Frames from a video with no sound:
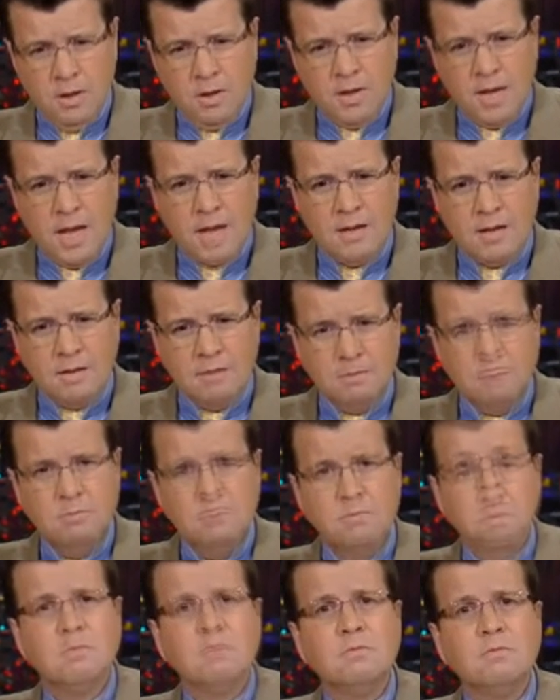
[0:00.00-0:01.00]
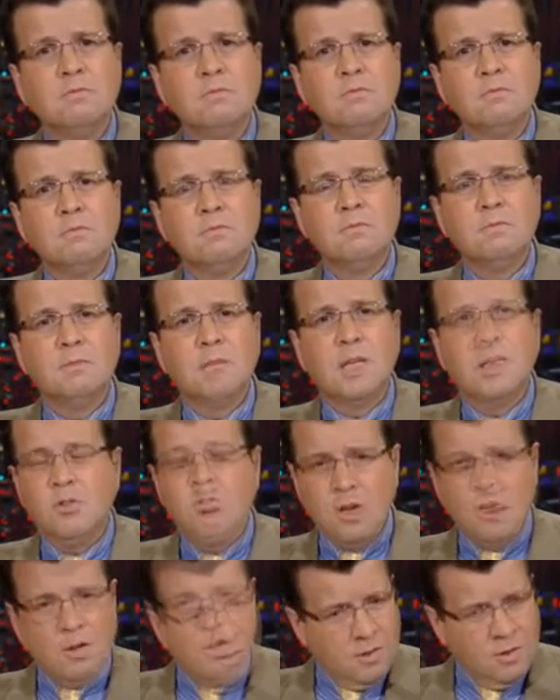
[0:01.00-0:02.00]
all-nighter,
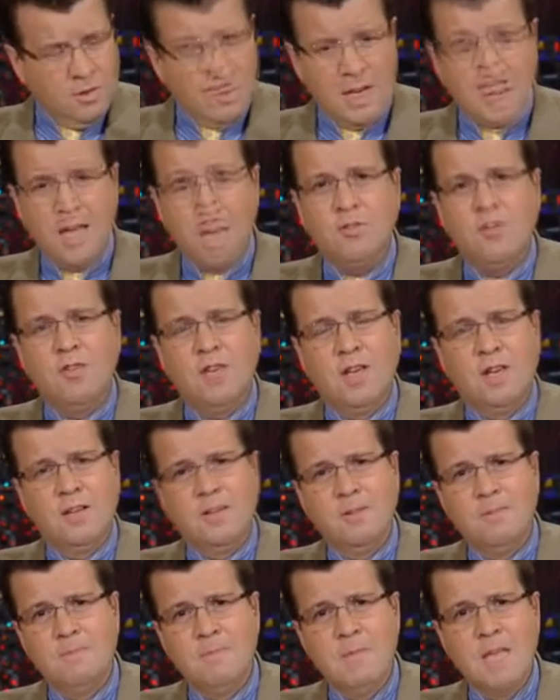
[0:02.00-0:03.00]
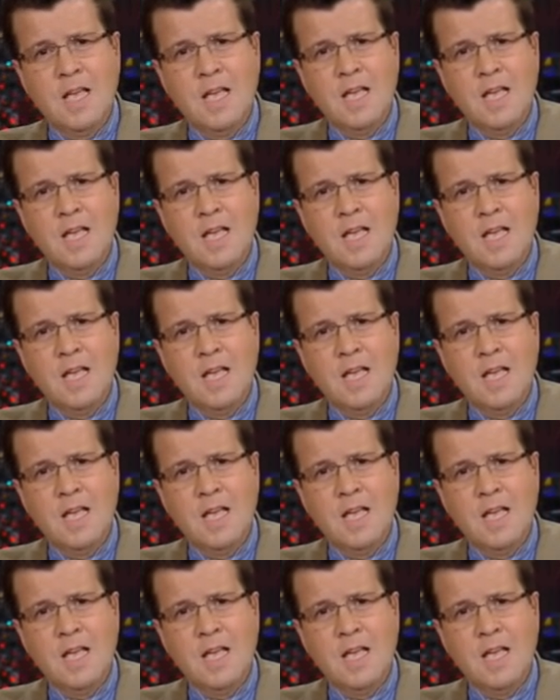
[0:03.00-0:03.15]
because you know this is your last chance.